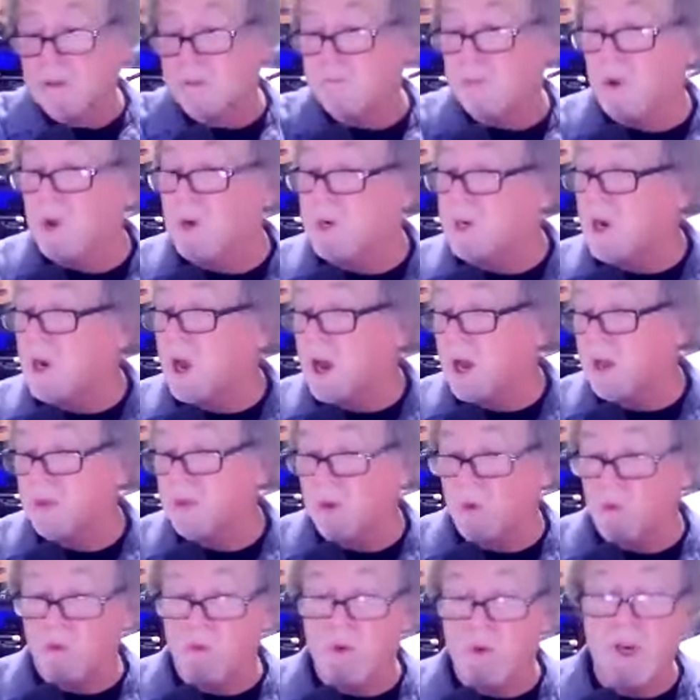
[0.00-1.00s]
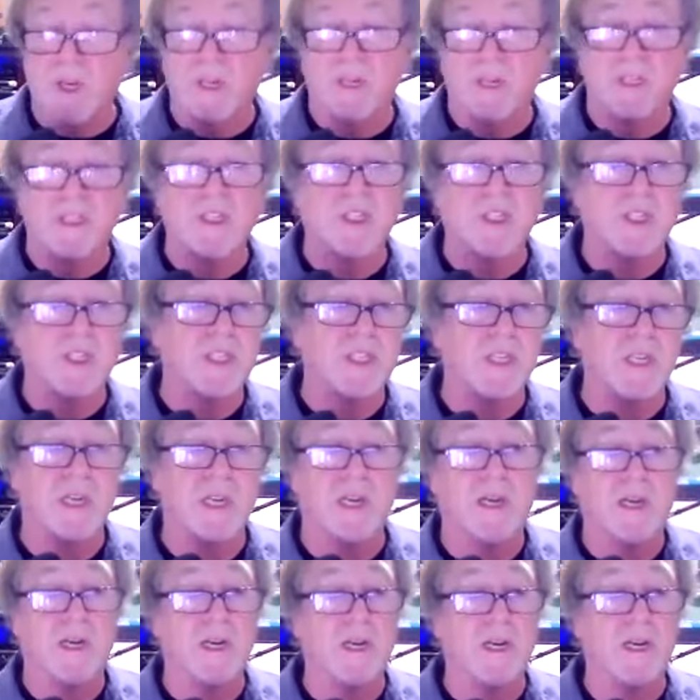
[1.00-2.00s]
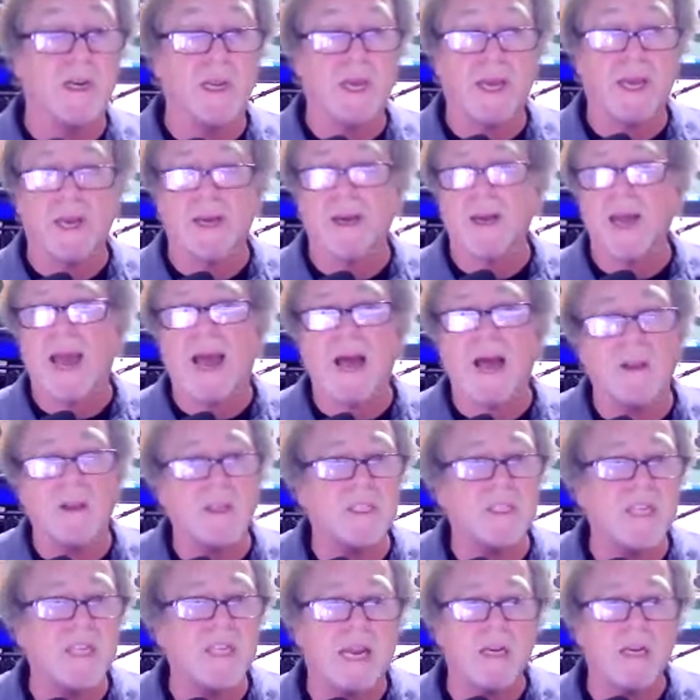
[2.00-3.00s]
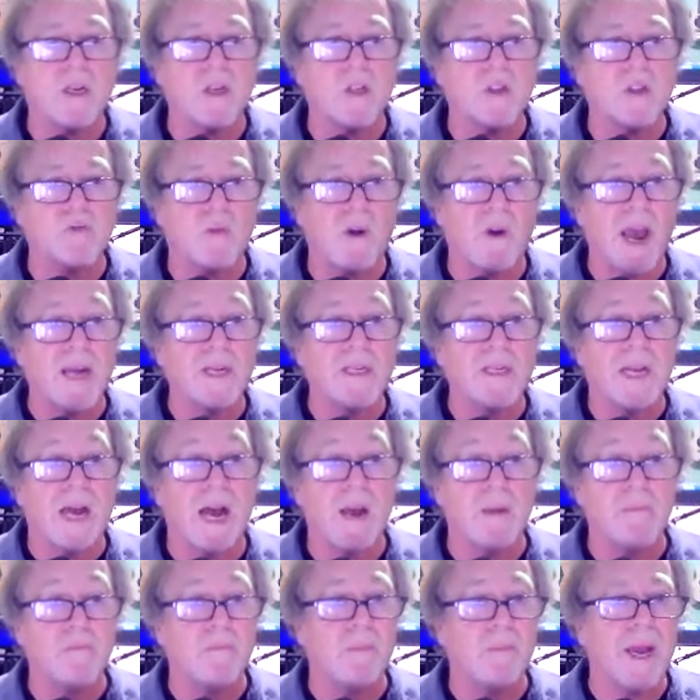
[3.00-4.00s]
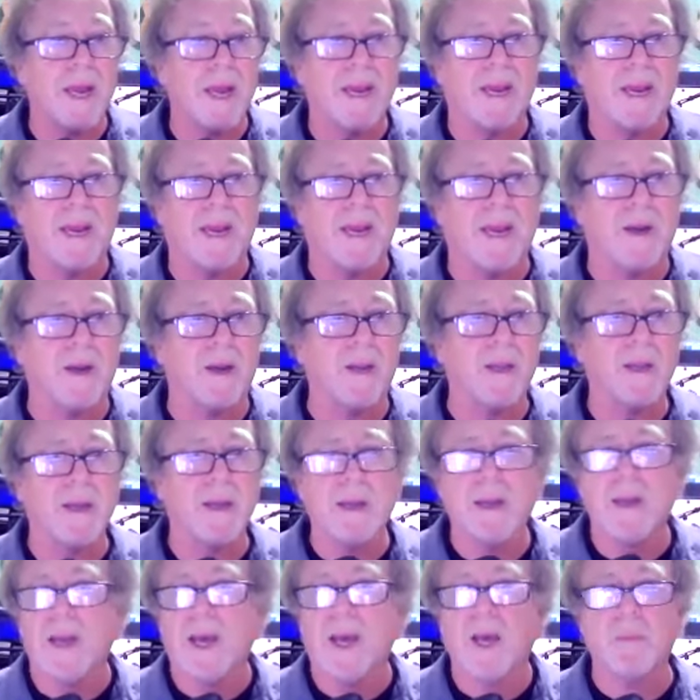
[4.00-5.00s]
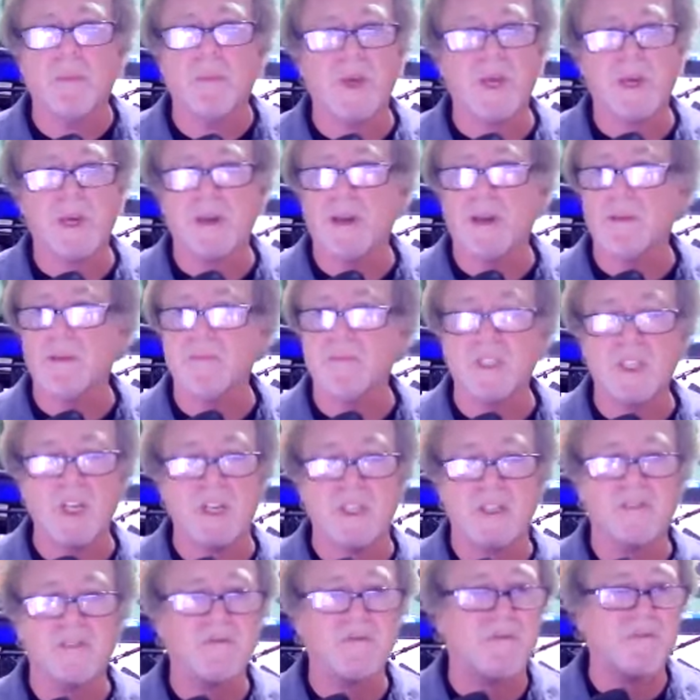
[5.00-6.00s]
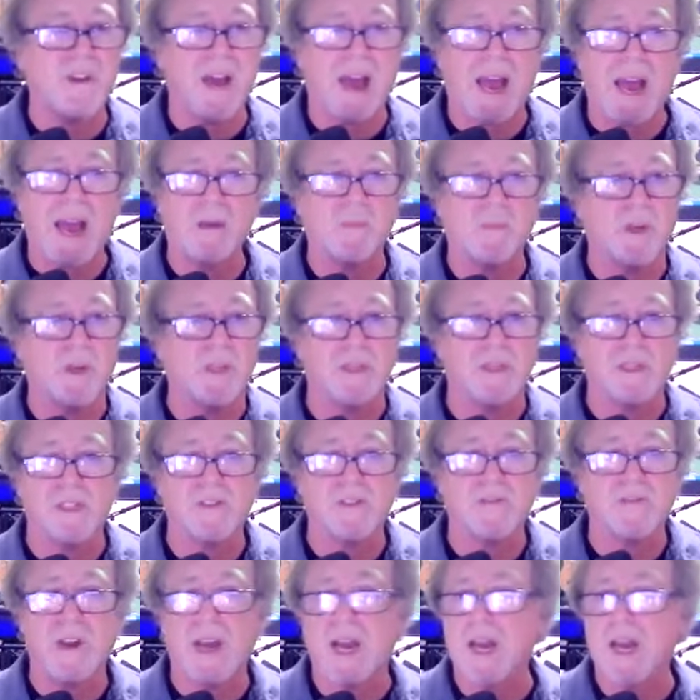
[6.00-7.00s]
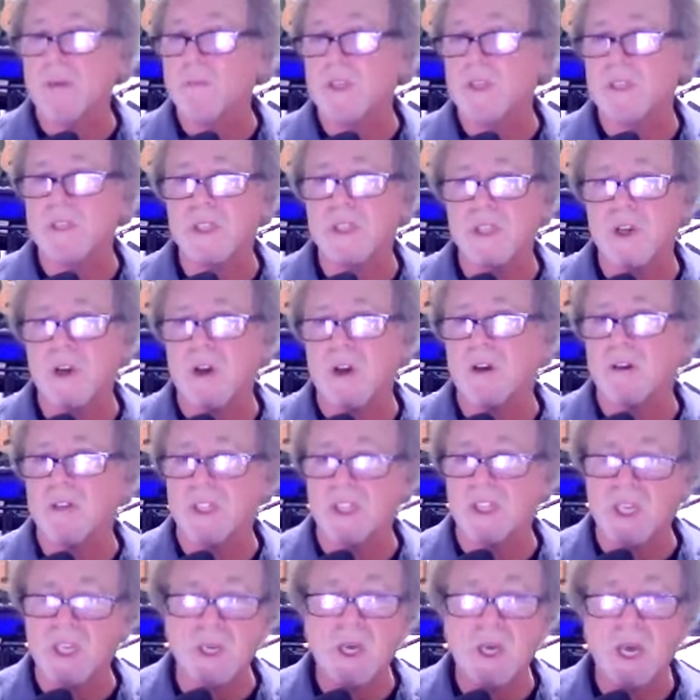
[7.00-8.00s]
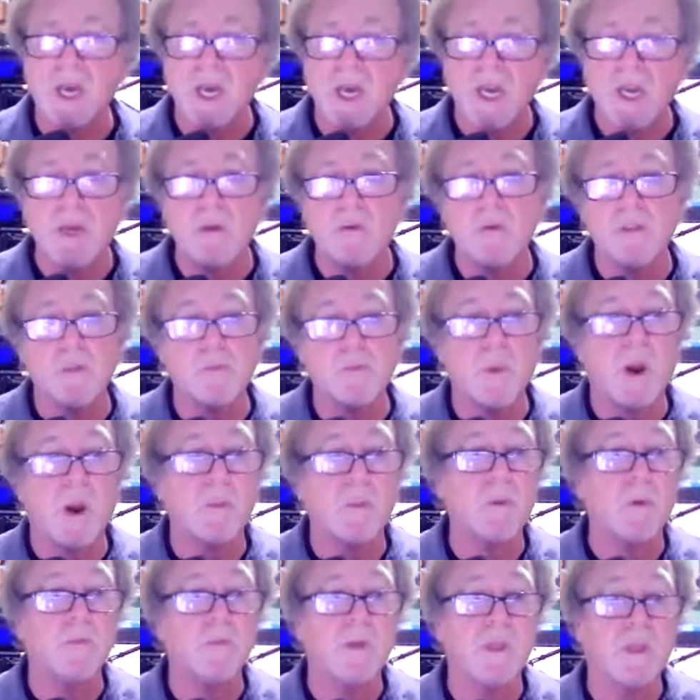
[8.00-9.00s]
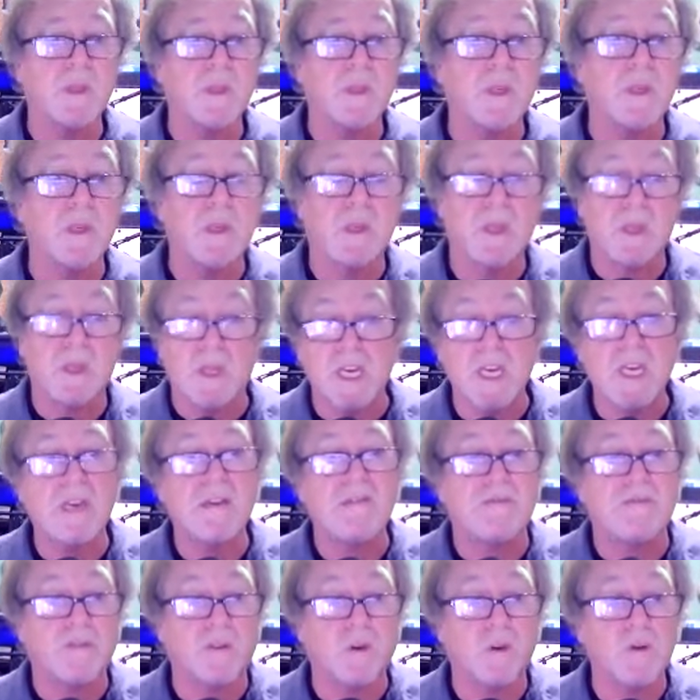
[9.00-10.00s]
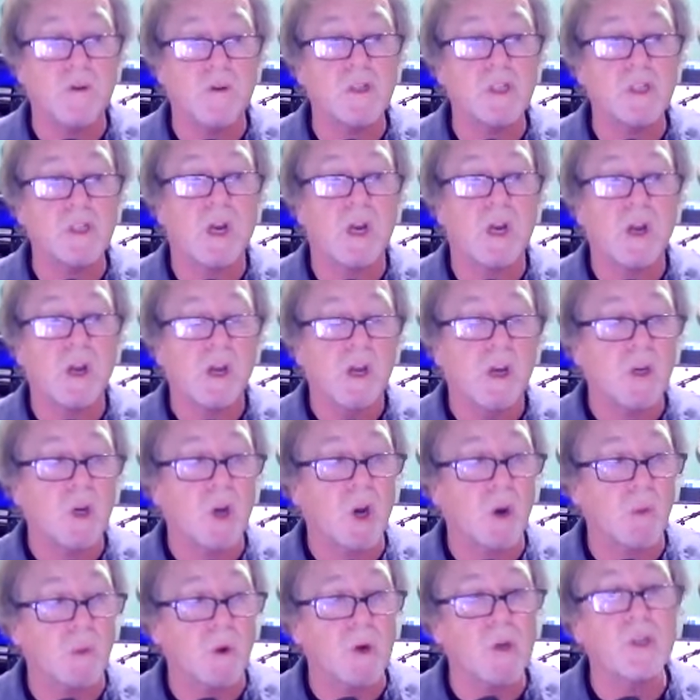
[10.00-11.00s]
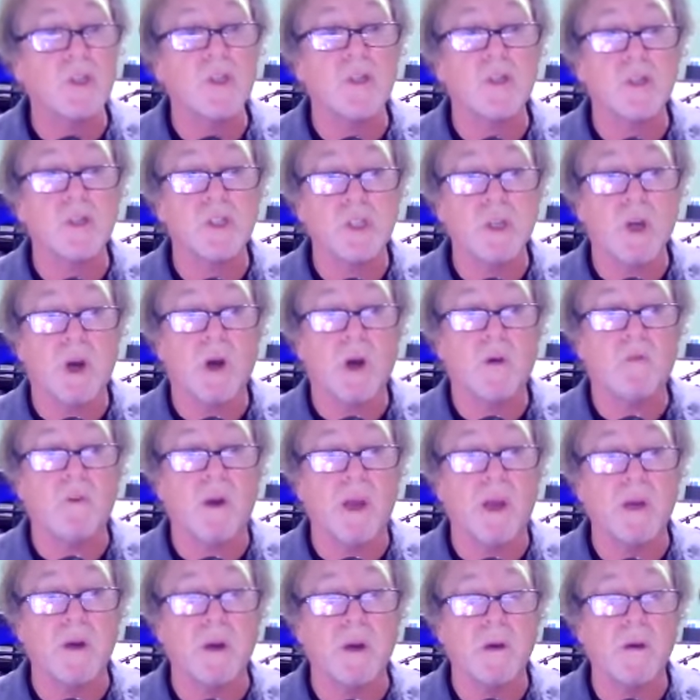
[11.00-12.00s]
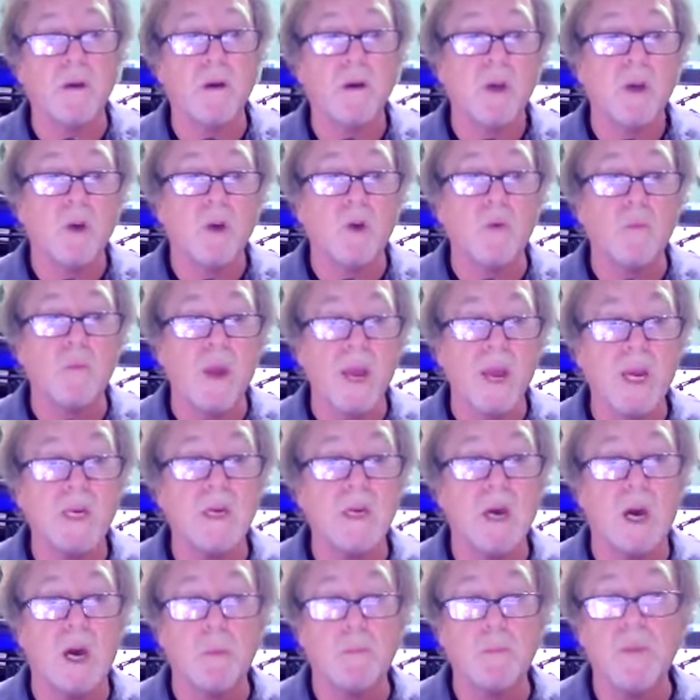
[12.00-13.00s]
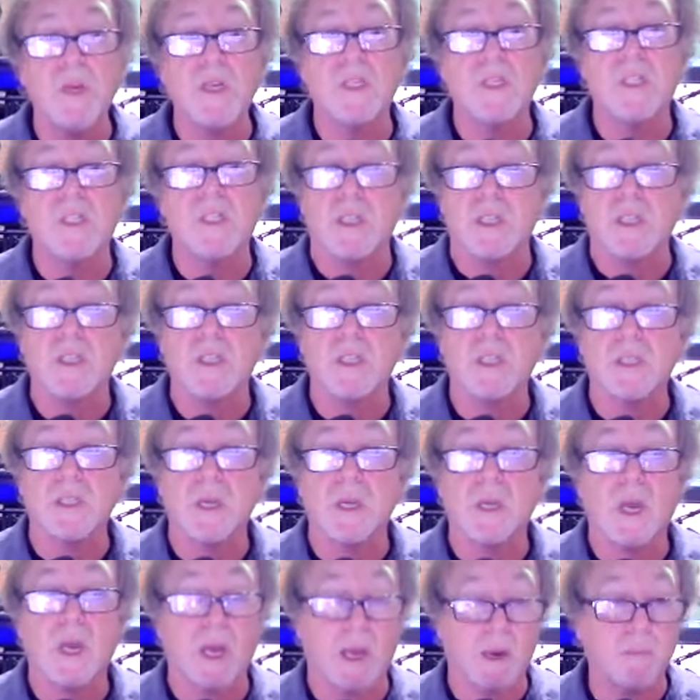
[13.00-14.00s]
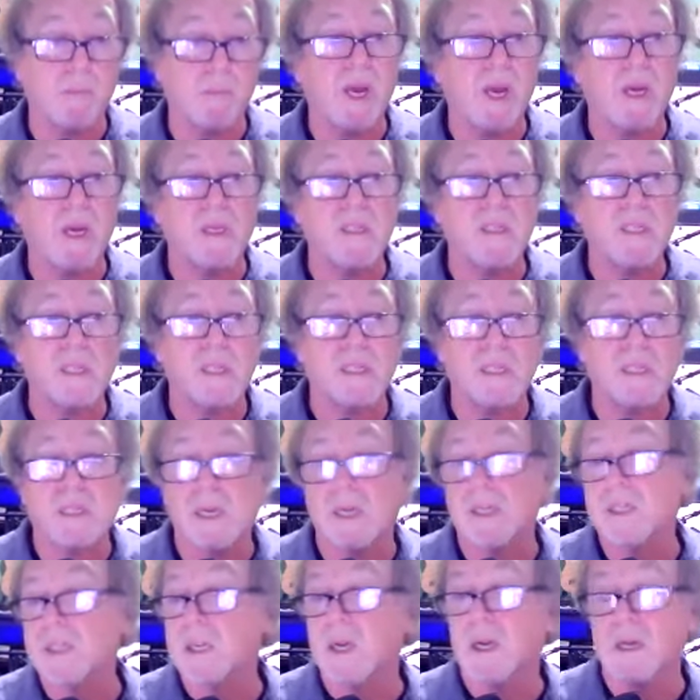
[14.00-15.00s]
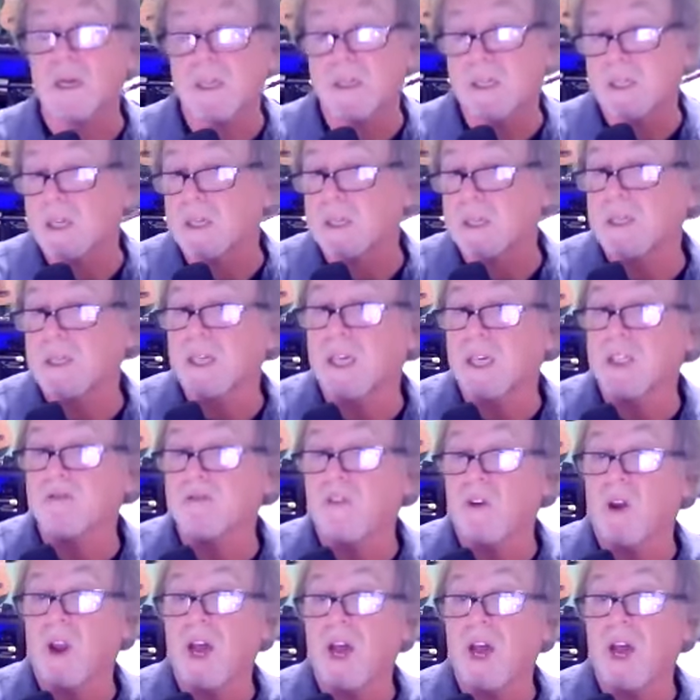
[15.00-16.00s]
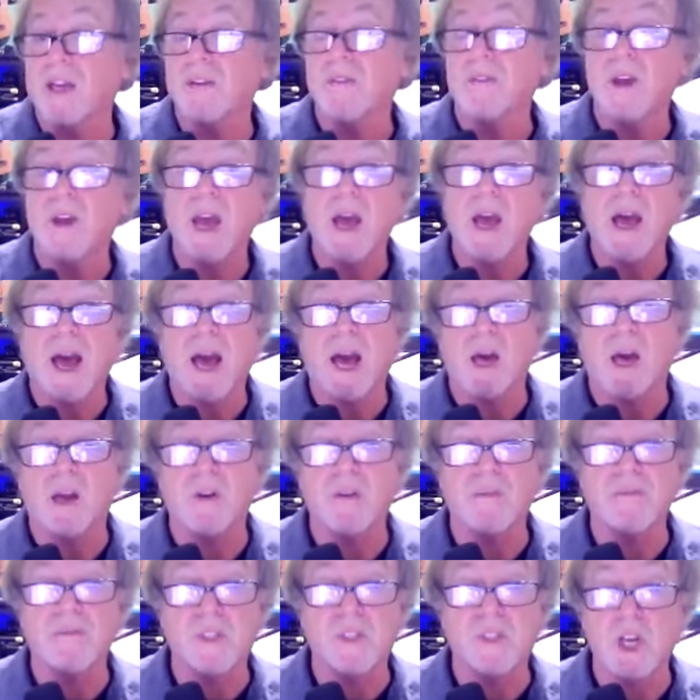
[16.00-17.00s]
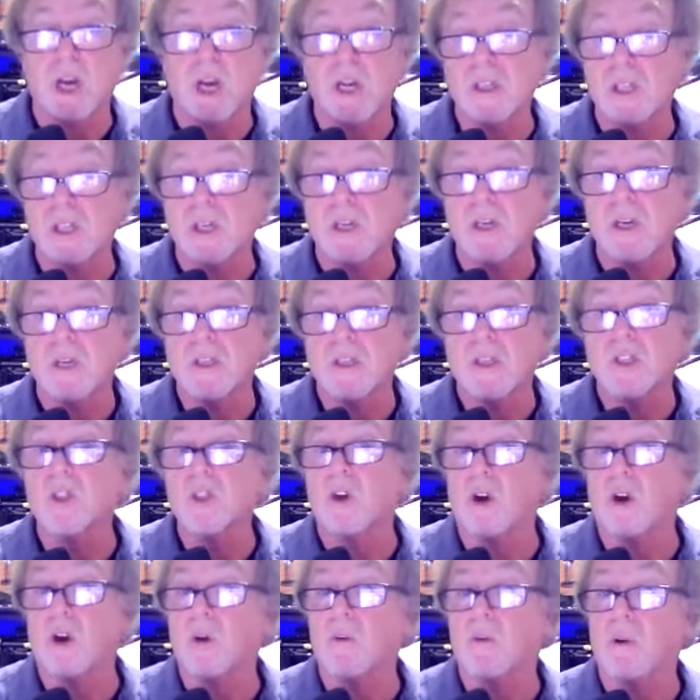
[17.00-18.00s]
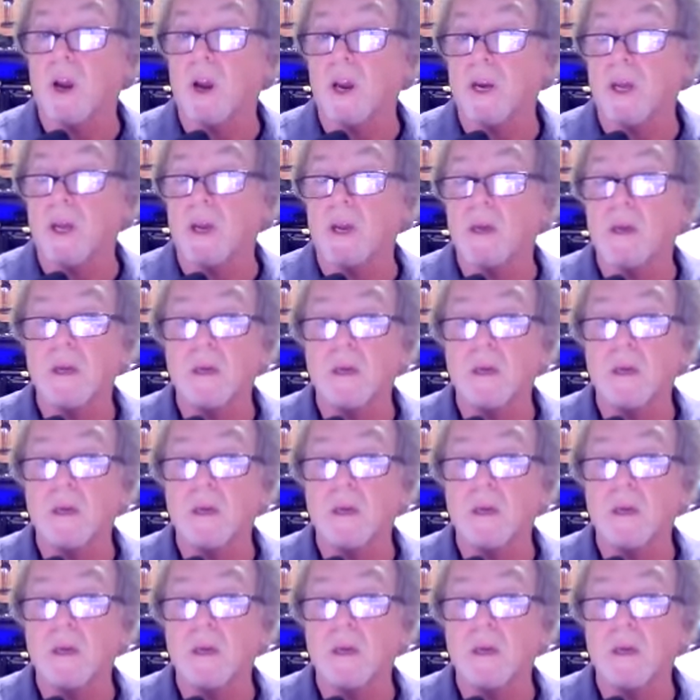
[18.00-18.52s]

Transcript: Putting on the Ritz and Alexander's Ragtime Band. I mean, just fabulous, fabulous songs. He was probably the first commercial songwriter who made a business and made a successful life out of just songwriting.